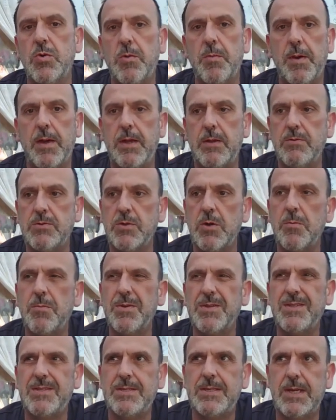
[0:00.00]
about. There is no
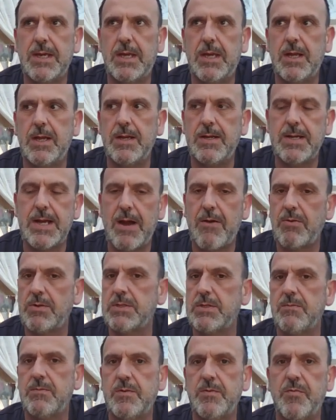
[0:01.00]
particular
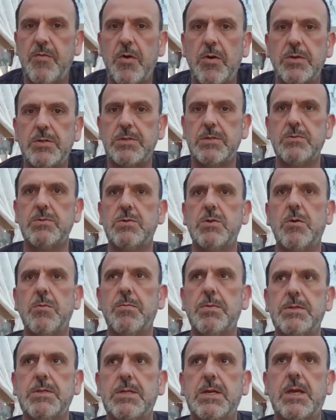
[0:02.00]
narrative device. There is no
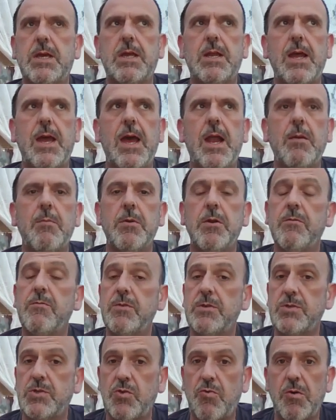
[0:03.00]
particular element of a
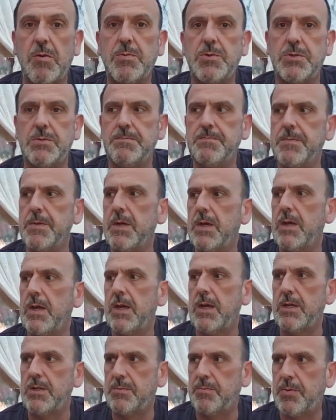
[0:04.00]
description. It
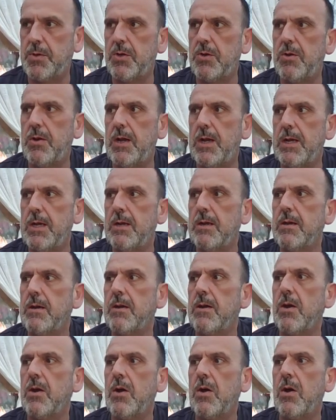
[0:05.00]
is purely,
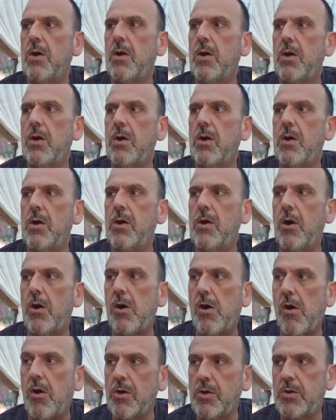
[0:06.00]

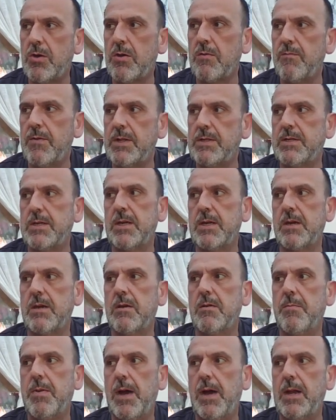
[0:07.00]
are you convincing and
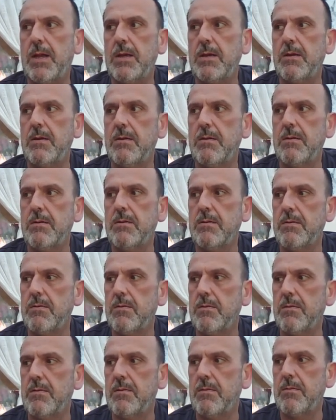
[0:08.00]
compelling,
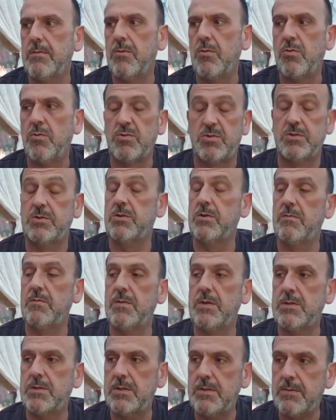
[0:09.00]
or just convincing